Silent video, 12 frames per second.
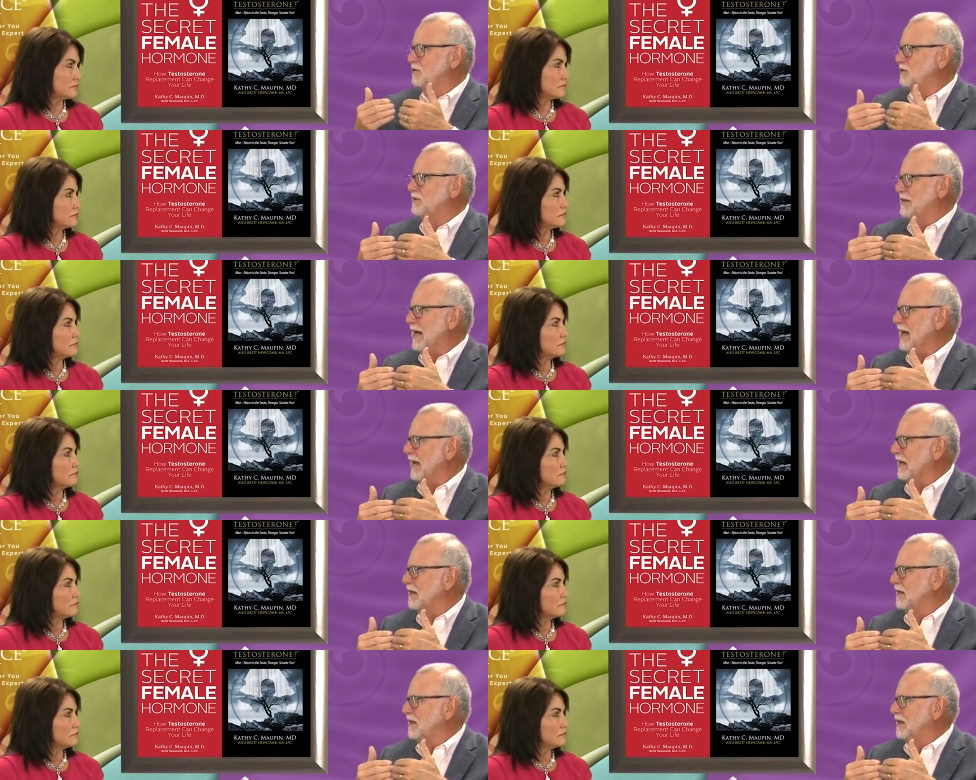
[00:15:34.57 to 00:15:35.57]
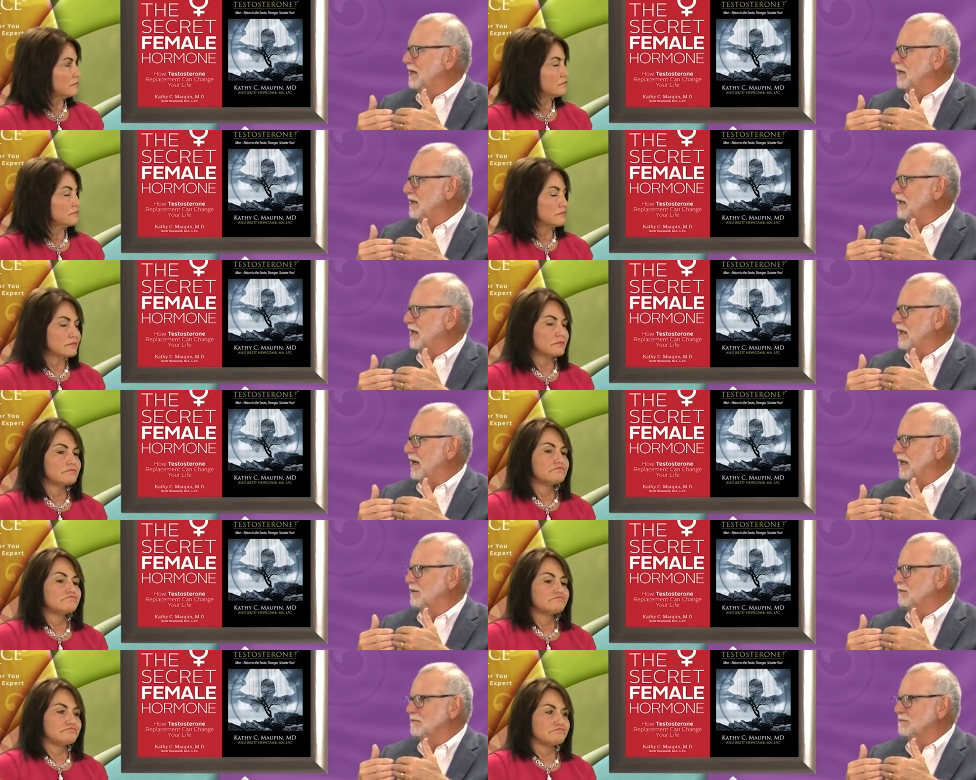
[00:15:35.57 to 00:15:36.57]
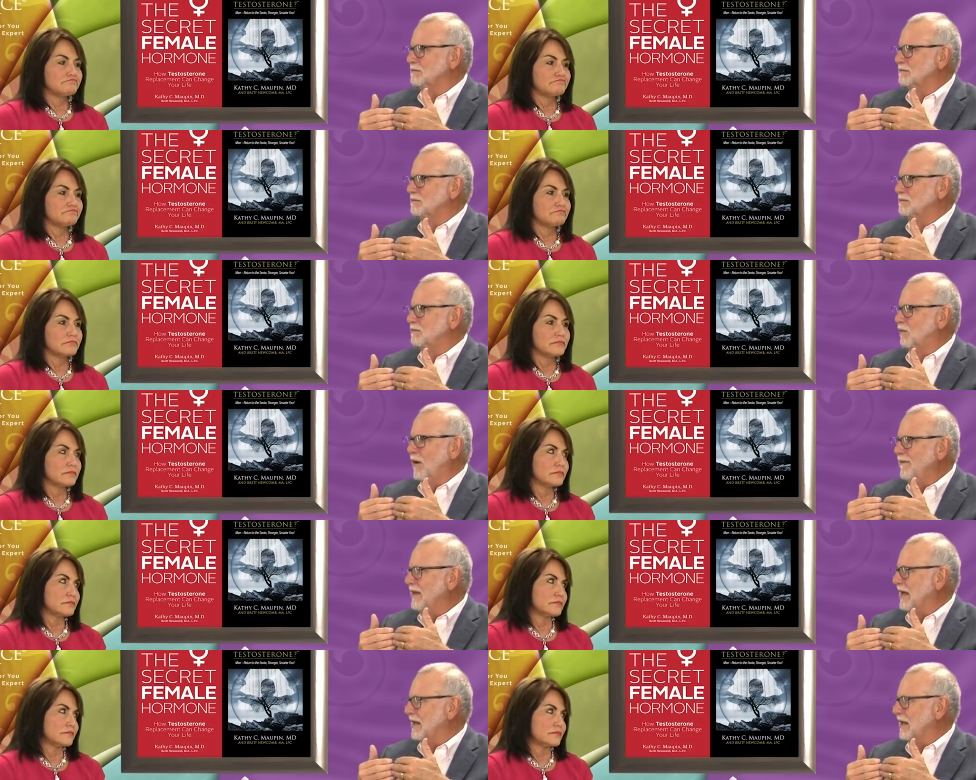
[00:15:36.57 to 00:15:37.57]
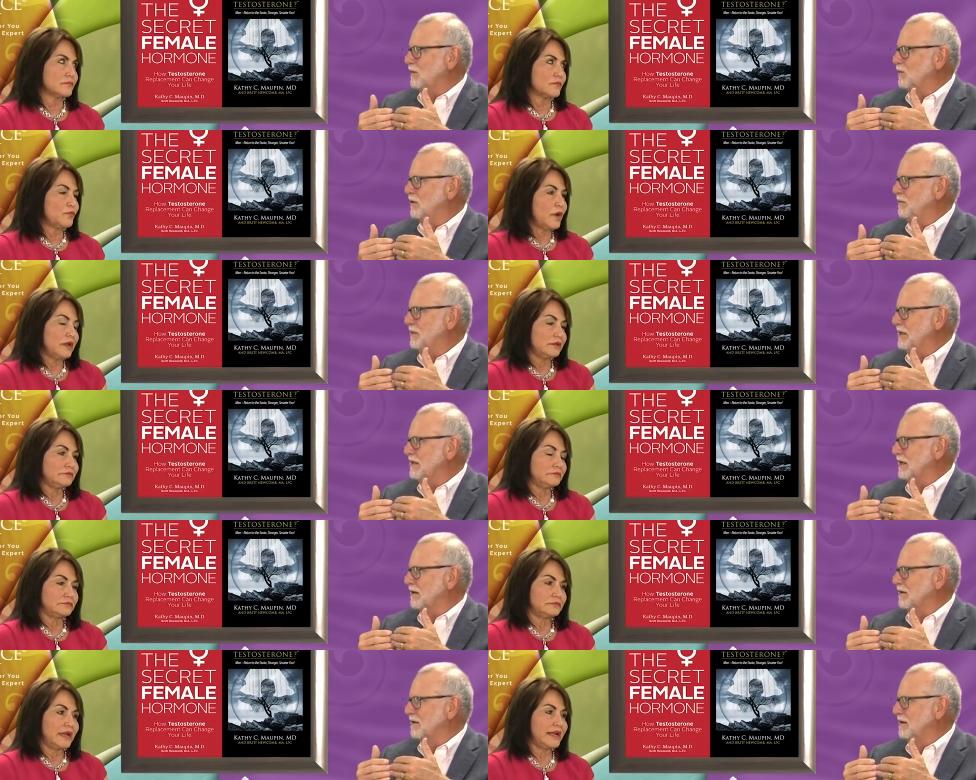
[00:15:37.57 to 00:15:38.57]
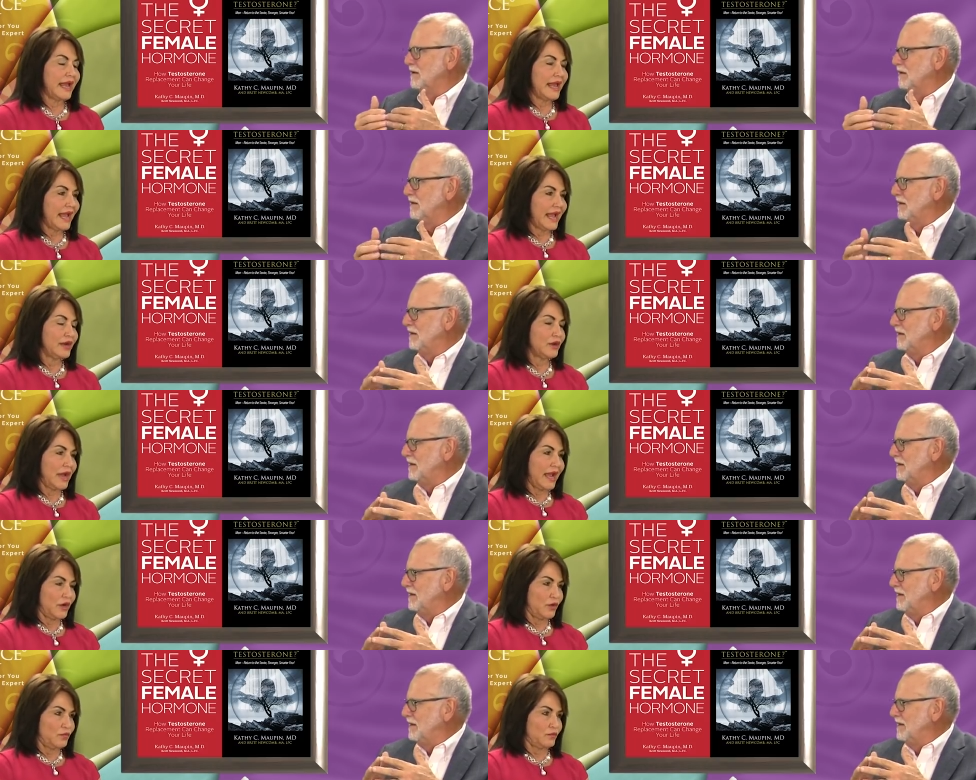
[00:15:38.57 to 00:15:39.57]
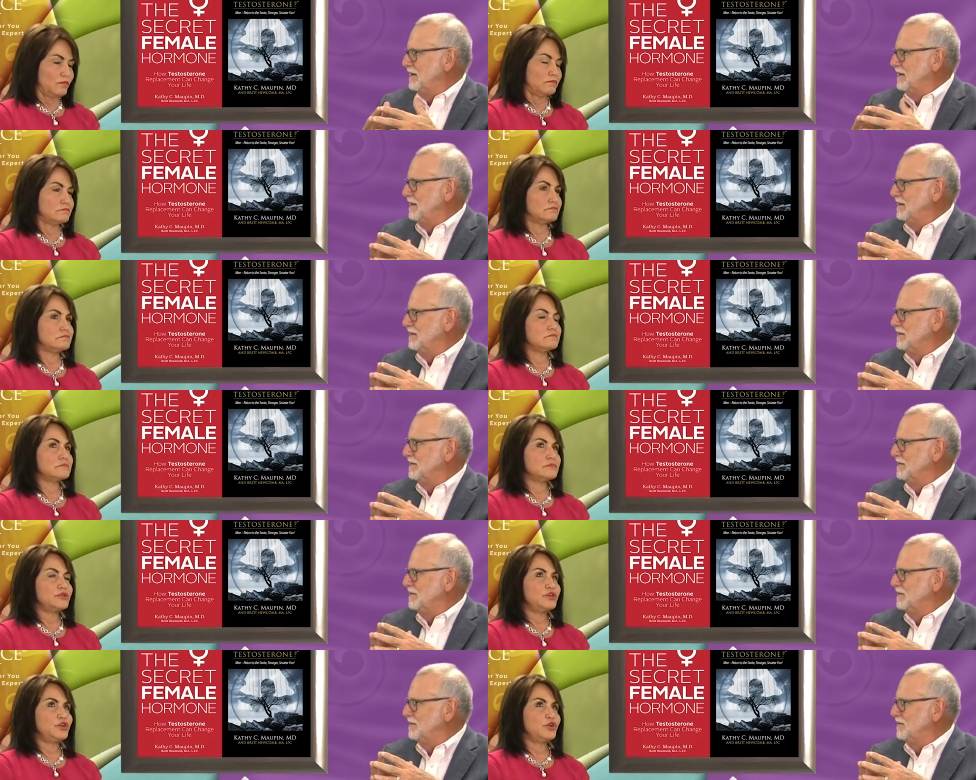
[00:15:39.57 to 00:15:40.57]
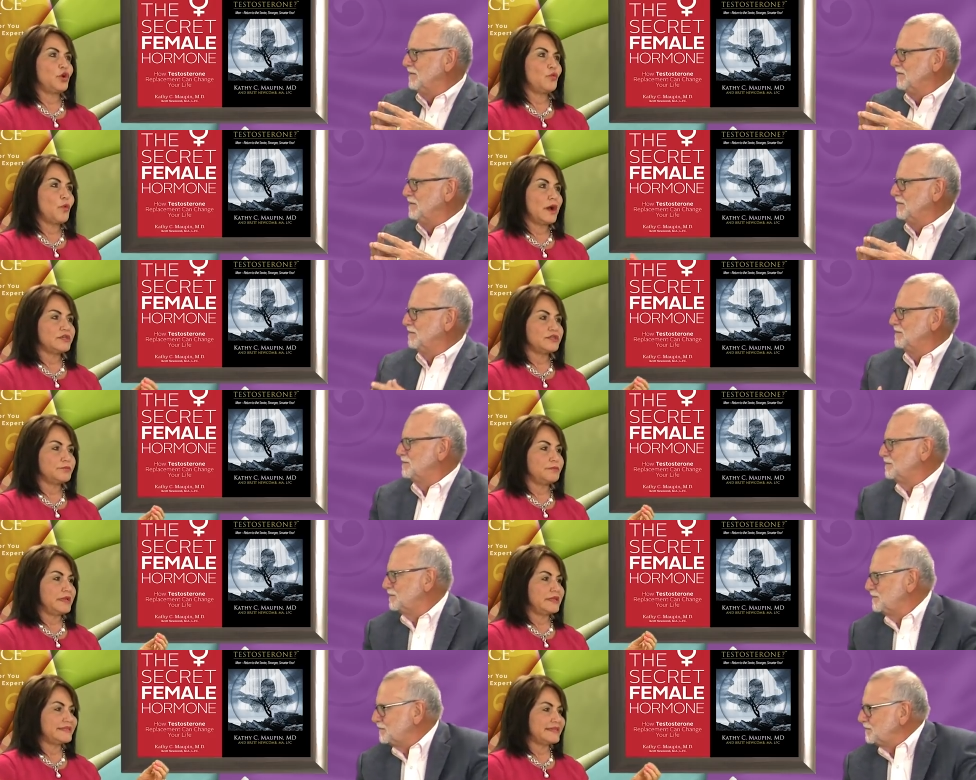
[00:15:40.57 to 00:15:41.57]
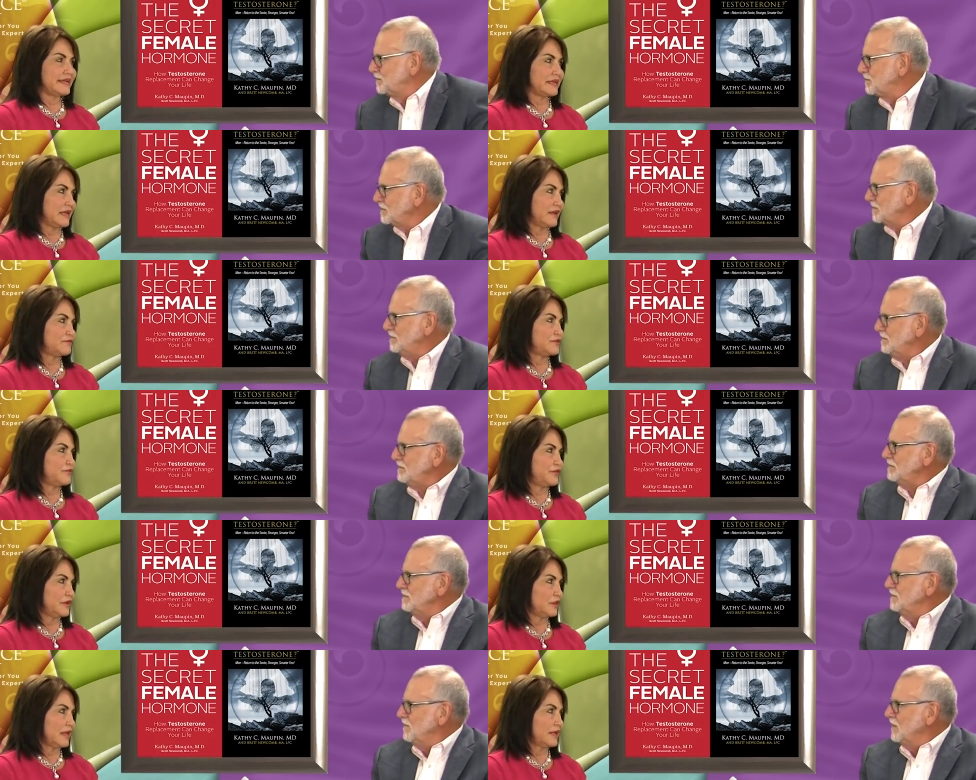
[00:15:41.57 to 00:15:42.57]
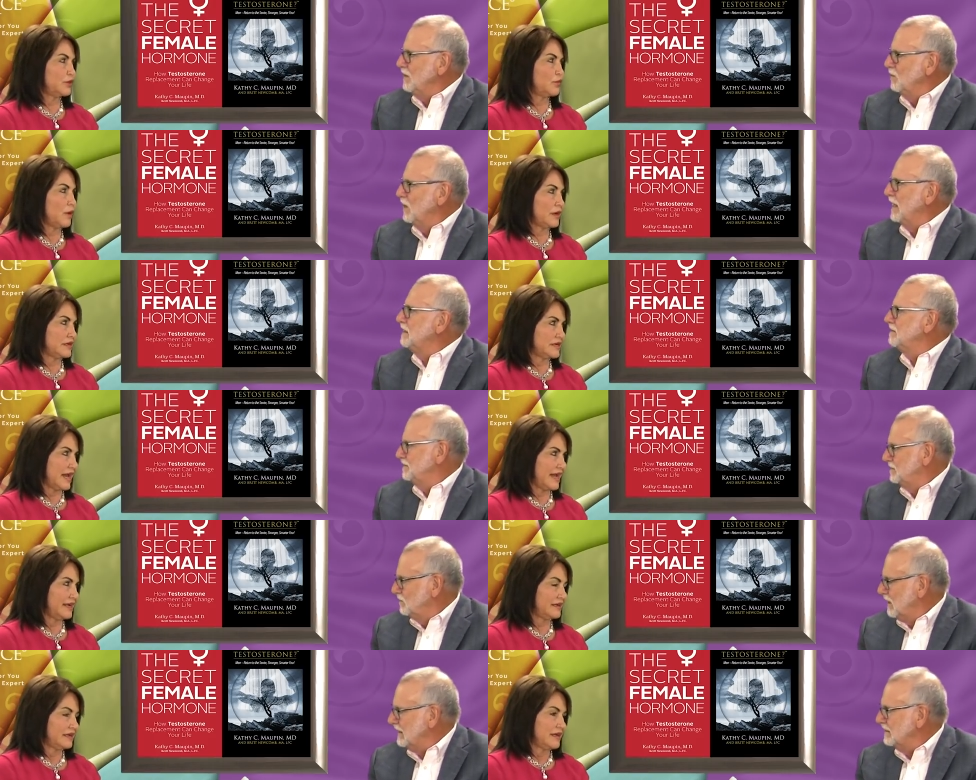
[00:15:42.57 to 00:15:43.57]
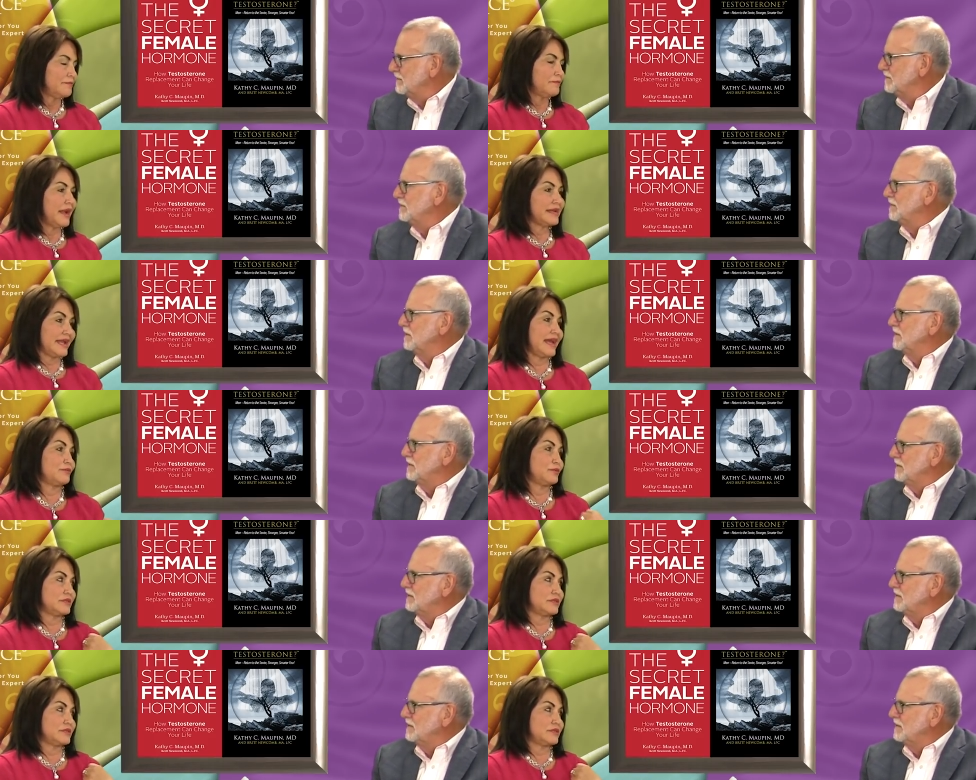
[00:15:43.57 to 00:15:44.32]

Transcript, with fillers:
Speaker 1: to just die. And I, I don't want that. I don't want well, to be there.
Speaker 2: And I, I don't, I don't, you don't want to be sick enough to feel like you want to die. Right. My dad